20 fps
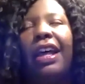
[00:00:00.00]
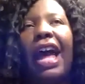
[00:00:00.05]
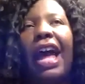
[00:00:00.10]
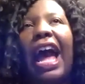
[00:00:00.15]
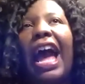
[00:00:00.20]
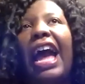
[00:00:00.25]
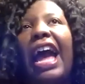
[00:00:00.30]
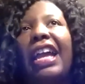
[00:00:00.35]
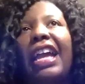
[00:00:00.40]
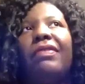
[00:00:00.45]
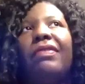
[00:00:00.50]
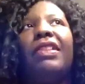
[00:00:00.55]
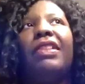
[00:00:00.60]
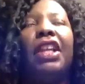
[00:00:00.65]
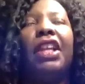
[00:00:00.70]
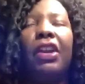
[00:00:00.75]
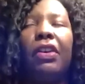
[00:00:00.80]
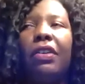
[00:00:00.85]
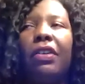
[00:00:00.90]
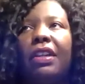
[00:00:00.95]
I have
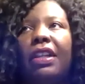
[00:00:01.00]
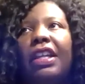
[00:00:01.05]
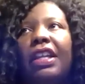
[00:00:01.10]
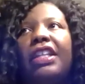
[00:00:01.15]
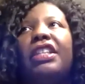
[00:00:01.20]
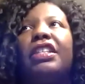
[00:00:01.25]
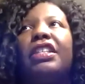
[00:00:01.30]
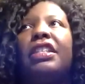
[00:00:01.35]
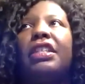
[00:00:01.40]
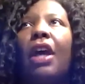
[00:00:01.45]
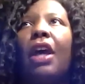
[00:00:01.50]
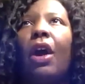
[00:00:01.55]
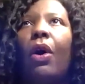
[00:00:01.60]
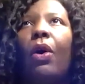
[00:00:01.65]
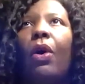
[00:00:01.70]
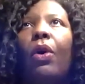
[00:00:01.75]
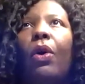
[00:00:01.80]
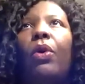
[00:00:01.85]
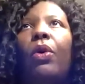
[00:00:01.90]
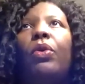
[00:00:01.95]
literally mm-hmm.
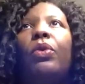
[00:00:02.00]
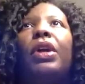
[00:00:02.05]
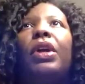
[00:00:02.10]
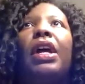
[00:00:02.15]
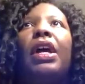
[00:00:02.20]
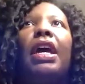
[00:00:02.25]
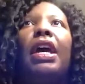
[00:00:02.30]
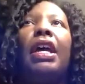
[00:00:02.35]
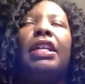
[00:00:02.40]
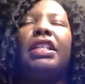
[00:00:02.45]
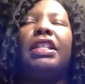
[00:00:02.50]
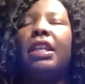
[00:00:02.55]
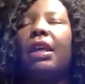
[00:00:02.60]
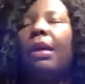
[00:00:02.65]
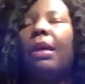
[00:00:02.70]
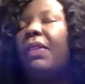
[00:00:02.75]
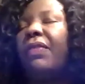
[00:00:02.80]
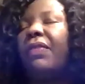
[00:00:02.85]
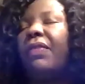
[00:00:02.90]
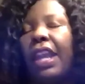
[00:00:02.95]
sold
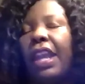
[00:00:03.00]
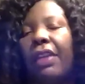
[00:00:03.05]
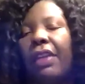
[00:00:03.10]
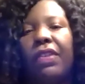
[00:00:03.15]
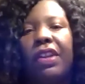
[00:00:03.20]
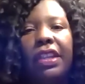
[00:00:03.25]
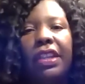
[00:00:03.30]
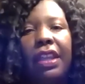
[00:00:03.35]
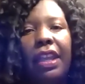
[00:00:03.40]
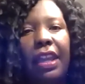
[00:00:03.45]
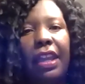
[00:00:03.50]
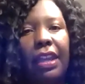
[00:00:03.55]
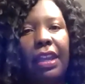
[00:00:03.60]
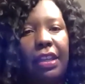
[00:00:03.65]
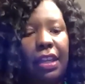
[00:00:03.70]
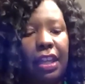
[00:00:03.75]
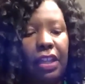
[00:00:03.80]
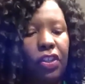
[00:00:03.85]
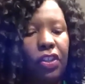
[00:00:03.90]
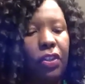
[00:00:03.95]
some of
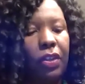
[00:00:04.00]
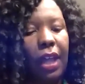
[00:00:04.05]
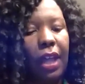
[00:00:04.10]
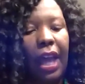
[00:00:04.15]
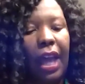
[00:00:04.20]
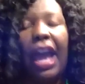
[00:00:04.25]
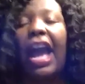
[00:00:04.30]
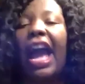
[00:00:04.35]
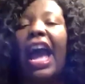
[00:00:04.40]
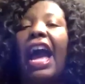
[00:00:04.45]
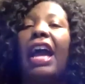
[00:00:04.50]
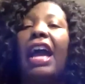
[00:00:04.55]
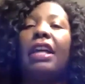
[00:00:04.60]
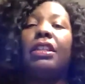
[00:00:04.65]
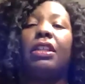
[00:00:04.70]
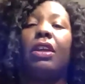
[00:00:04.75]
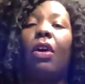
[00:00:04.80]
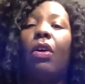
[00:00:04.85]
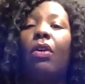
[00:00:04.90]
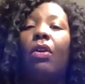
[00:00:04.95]
everything that you I
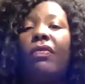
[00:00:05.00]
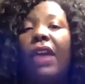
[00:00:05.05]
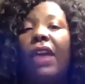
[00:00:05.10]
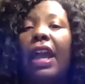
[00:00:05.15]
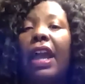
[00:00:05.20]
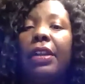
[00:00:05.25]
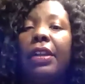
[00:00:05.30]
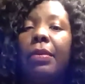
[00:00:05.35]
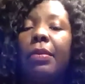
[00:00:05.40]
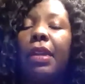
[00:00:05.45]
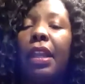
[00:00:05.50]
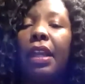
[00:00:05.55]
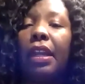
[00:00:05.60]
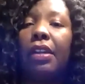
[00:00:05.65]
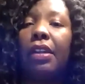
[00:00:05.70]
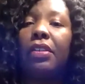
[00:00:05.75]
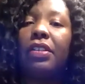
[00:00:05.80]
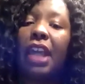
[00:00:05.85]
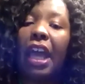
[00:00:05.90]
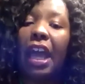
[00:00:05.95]
sold vacuum
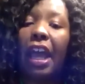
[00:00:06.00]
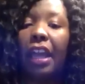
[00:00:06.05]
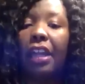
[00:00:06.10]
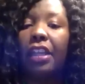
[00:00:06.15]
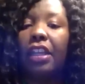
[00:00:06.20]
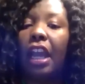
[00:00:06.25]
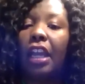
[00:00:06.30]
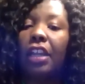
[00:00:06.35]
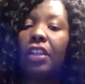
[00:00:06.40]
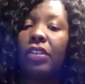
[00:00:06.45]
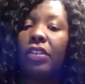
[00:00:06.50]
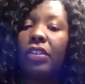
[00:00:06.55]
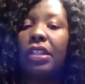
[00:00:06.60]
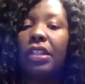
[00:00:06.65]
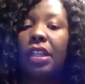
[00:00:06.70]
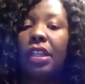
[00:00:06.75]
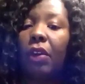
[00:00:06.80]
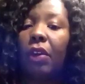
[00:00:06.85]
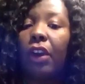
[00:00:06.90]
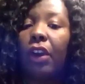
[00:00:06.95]
cleaners. I, I used to
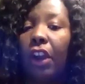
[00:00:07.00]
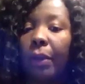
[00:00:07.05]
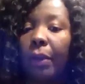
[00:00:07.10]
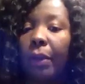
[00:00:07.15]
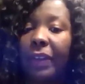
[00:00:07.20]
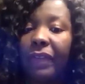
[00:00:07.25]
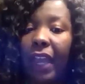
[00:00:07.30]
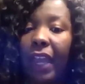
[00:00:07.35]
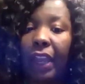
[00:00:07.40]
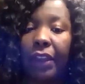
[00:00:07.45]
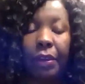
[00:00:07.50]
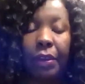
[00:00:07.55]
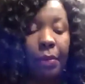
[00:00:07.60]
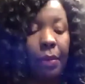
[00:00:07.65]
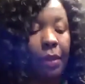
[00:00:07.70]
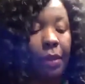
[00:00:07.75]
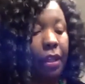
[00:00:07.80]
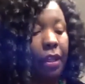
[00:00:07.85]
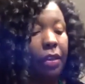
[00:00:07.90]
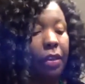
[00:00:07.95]
sell Kirby vacuum
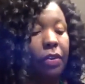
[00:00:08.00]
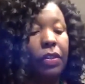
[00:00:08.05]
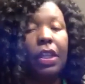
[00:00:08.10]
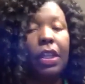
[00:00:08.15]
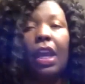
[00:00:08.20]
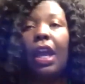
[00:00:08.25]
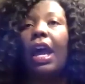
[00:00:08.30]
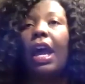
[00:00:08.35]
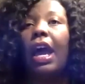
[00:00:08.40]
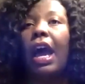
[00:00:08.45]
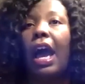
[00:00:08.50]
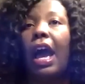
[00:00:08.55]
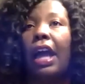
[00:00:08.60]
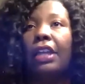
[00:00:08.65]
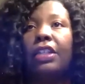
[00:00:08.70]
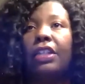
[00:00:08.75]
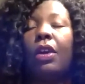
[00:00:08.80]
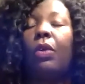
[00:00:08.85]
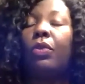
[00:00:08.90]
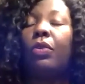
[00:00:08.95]
cleaners. I
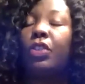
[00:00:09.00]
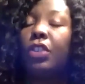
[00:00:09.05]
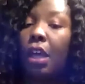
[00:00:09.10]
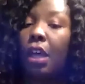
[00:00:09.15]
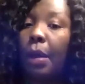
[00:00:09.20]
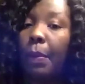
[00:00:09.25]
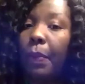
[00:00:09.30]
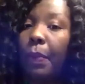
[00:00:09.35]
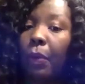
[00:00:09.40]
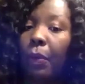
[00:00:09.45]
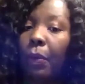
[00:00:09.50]
sold oh, wow.